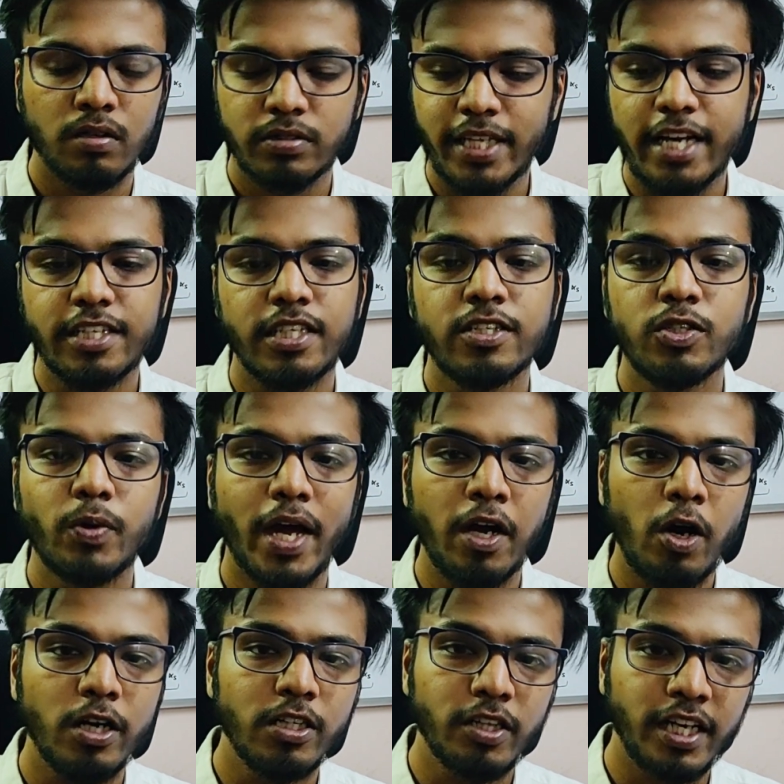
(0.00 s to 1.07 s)
section, so I
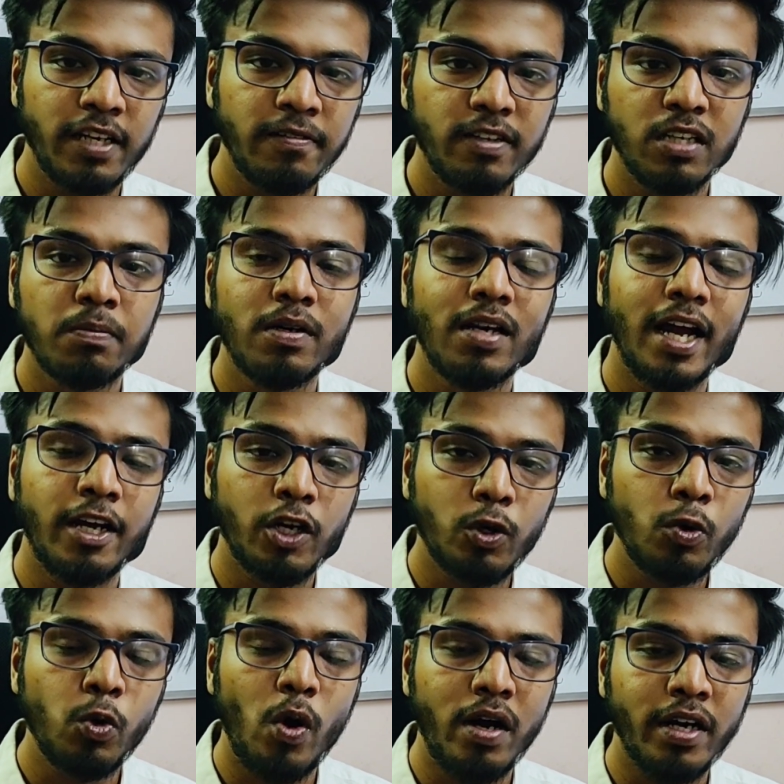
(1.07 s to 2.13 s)
got 3 verbal and
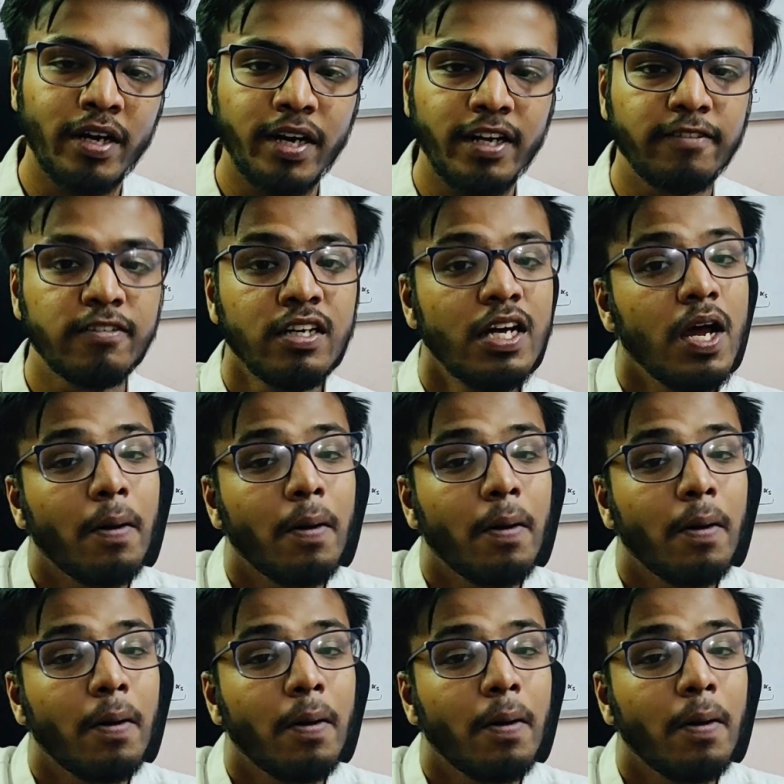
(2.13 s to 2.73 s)
2 quantitative,